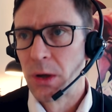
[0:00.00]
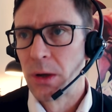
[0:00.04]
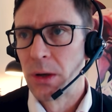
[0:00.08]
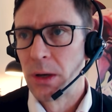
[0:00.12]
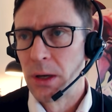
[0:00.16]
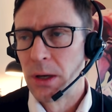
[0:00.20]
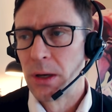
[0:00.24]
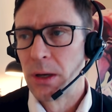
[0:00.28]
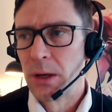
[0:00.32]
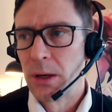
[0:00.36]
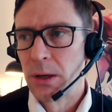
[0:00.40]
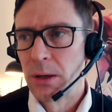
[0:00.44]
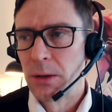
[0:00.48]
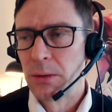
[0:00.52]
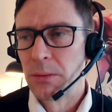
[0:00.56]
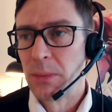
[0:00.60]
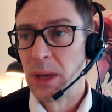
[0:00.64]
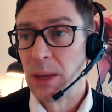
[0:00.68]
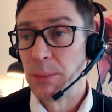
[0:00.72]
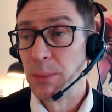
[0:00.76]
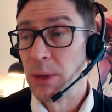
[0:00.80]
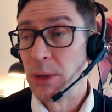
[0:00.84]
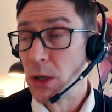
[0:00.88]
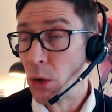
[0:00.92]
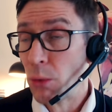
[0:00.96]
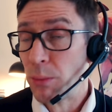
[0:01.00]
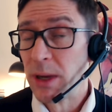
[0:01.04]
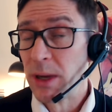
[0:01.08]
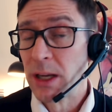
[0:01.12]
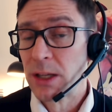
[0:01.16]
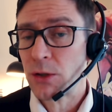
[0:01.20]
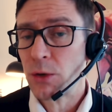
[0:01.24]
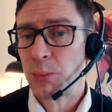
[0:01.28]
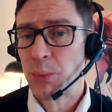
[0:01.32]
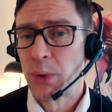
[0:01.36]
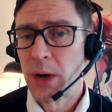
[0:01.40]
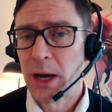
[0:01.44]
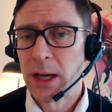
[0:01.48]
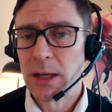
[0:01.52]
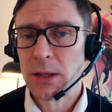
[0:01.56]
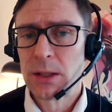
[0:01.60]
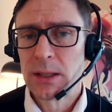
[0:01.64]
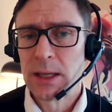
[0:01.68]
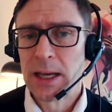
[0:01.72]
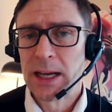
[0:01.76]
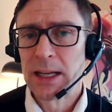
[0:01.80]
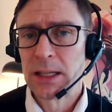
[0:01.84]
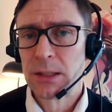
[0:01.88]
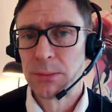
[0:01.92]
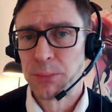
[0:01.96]
uh, maybe no big
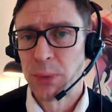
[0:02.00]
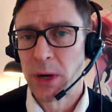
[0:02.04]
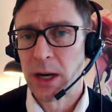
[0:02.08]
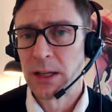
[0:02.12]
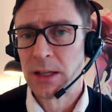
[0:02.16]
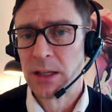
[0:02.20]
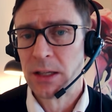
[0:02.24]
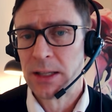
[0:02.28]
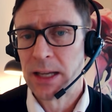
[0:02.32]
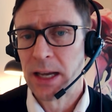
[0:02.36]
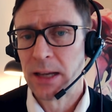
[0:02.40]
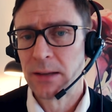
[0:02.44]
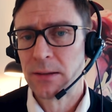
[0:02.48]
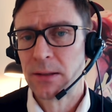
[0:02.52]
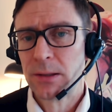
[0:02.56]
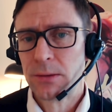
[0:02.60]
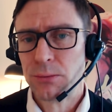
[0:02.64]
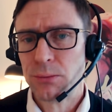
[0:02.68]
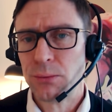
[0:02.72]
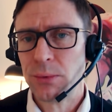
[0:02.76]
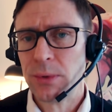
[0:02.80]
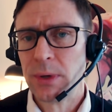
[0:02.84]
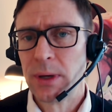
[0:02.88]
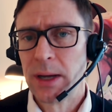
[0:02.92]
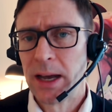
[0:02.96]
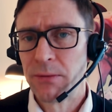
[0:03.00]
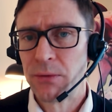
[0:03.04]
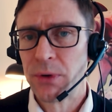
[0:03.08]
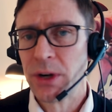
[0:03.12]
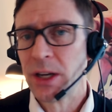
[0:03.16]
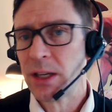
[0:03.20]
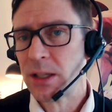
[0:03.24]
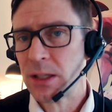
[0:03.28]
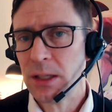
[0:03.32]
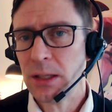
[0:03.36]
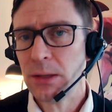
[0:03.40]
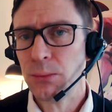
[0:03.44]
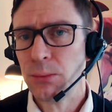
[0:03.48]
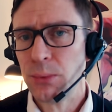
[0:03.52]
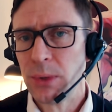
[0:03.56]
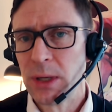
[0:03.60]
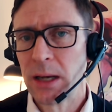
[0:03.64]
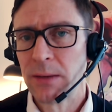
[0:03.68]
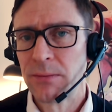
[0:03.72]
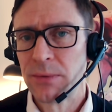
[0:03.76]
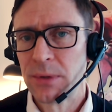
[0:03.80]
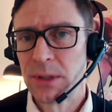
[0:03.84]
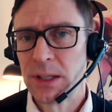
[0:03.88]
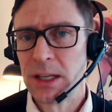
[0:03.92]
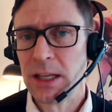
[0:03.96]
surprise, as prices has have risen, we
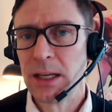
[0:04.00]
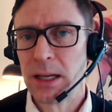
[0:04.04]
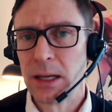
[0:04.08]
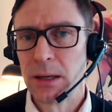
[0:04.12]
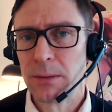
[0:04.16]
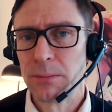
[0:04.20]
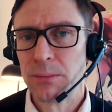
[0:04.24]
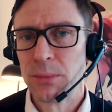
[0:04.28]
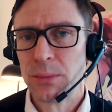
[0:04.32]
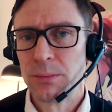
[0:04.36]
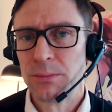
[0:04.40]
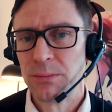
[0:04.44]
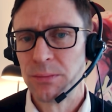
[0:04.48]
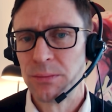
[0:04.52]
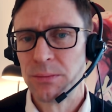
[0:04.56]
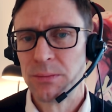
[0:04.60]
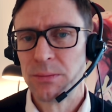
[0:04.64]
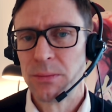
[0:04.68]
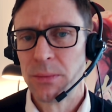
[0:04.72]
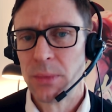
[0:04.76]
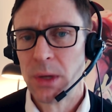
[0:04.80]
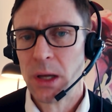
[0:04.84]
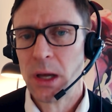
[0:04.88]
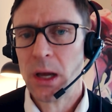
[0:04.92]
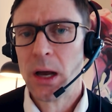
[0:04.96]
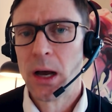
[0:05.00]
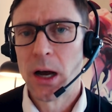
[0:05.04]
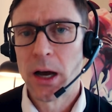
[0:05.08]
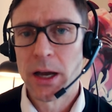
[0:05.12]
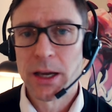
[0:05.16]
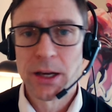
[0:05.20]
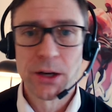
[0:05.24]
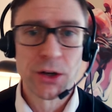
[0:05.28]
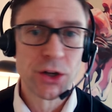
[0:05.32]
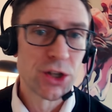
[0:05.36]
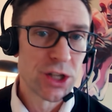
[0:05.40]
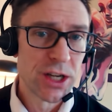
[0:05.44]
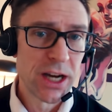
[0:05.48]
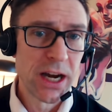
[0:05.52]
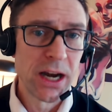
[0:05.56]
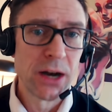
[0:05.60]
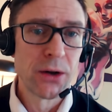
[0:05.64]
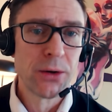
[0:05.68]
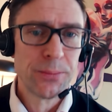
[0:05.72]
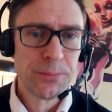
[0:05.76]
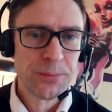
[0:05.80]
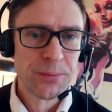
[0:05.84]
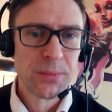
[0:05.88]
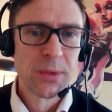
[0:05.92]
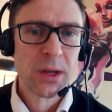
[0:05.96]
have seen a higher
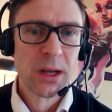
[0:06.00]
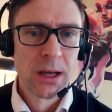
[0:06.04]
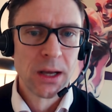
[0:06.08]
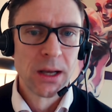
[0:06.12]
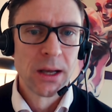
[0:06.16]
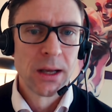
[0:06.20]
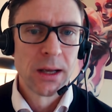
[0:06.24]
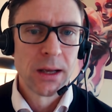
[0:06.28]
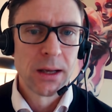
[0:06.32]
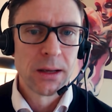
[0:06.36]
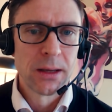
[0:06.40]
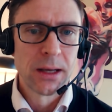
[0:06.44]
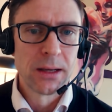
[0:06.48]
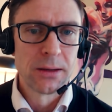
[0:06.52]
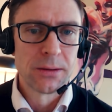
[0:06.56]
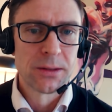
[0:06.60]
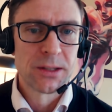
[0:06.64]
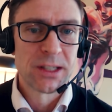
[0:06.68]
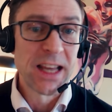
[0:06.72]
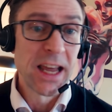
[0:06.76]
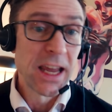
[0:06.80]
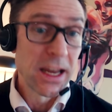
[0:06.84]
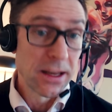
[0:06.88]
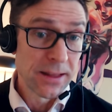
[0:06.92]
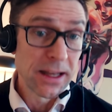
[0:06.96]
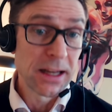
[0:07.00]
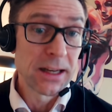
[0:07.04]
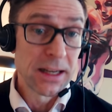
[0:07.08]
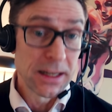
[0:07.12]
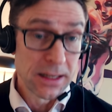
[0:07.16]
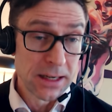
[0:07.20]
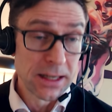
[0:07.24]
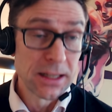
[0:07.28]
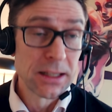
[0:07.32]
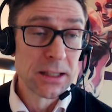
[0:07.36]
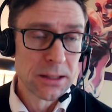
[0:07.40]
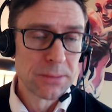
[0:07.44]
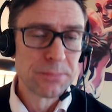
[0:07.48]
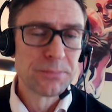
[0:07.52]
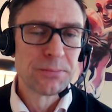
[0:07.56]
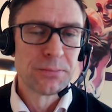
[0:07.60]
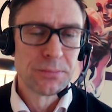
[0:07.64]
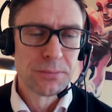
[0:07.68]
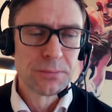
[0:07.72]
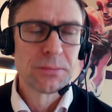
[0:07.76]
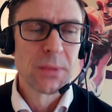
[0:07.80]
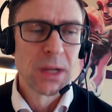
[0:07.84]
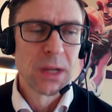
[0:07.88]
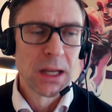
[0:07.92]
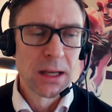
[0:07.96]
share uh, saying that it is
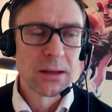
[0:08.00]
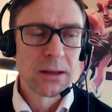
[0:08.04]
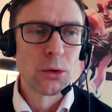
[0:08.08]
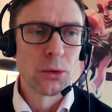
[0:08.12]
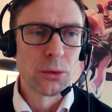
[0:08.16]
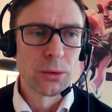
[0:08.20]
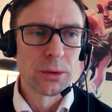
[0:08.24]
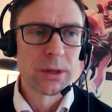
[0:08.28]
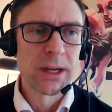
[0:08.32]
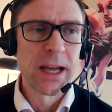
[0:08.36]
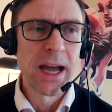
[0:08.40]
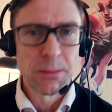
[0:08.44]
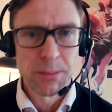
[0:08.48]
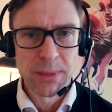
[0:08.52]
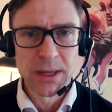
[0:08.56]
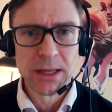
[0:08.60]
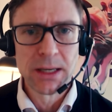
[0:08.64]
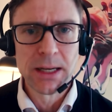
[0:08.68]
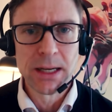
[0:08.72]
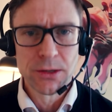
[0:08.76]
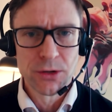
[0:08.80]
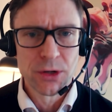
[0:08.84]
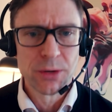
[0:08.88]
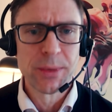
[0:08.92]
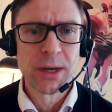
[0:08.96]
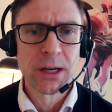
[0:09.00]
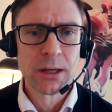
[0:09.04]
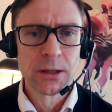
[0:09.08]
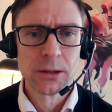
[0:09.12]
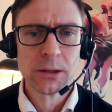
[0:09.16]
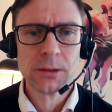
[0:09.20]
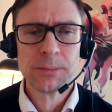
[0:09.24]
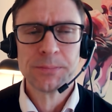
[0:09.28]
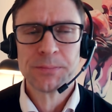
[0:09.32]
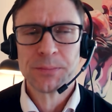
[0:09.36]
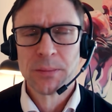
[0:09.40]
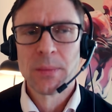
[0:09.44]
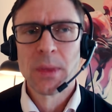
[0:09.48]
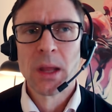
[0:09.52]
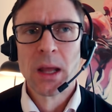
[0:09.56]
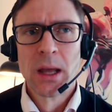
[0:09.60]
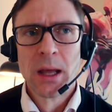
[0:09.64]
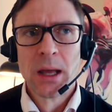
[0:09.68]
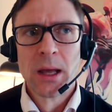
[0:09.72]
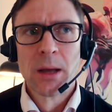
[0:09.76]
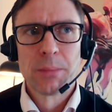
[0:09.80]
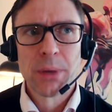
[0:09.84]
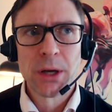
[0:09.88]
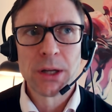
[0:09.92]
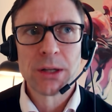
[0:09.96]
or can be detrimental.
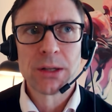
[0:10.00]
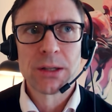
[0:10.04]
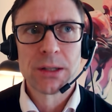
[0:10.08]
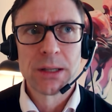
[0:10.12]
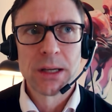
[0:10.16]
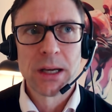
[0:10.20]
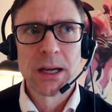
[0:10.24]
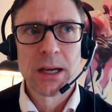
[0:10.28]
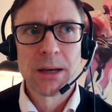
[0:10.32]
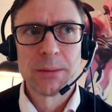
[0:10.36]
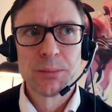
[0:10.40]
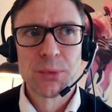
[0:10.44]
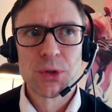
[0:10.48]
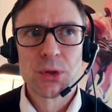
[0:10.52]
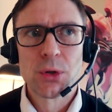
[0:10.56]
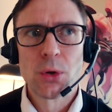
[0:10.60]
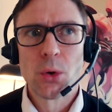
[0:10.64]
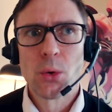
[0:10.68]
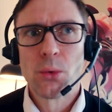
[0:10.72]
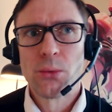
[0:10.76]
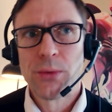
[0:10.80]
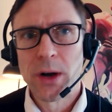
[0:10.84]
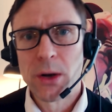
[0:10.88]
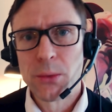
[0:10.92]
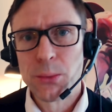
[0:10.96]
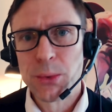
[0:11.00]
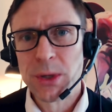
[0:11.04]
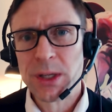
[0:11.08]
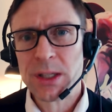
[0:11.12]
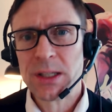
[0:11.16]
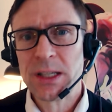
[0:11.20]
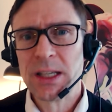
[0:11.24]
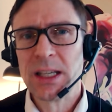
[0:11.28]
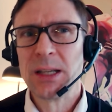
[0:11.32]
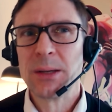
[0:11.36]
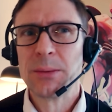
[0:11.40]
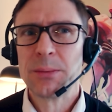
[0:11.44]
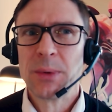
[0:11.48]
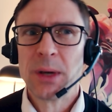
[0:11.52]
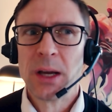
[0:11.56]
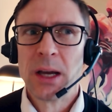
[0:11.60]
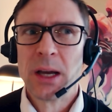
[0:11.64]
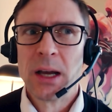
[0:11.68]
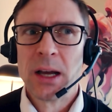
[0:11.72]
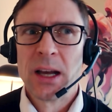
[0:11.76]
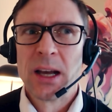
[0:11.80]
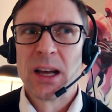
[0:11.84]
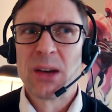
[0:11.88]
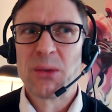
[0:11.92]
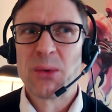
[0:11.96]
But um, so far we see
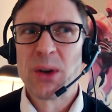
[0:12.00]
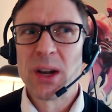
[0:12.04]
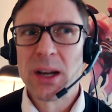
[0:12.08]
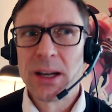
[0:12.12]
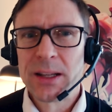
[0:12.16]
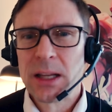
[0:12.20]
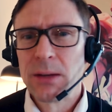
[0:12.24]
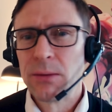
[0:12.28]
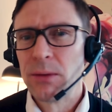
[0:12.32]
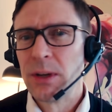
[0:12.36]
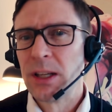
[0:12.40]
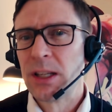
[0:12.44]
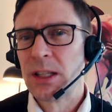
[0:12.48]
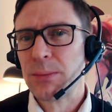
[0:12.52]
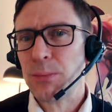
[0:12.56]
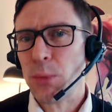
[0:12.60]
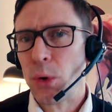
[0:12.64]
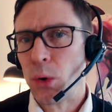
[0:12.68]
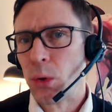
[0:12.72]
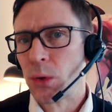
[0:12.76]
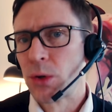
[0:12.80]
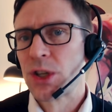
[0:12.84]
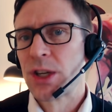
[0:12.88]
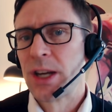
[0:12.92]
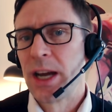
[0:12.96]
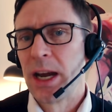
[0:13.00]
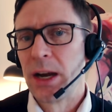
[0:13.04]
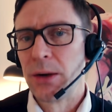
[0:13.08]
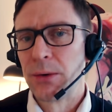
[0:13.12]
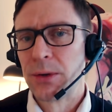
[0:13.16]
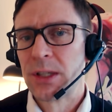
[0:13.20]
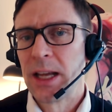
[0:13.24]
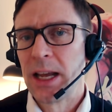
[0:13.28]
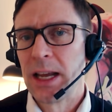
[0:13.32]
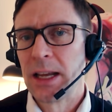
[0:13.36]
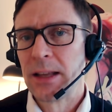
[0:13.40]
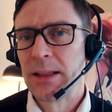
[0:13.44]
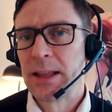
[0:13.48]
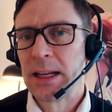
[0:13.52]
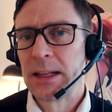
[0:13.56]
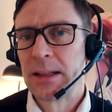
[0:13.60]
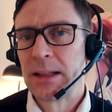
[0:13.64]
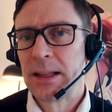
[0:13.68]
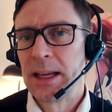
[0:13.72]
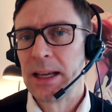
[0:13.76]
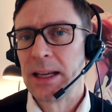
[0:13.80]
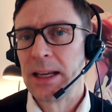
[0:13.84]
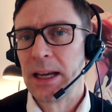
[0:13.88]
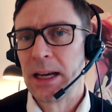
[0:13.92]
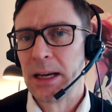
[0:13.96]
a relatively small share saying that
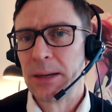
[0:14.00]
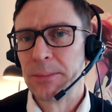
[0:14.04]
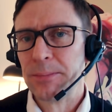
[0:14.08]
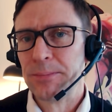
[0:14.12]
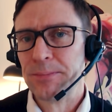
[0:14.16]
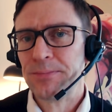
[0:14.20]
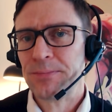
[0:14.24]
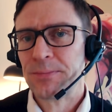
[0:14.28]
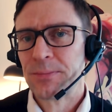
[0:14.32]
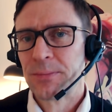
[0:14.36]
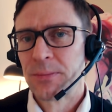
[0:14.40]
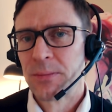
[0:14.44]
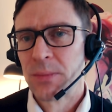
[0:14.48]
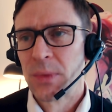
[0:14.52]
they um,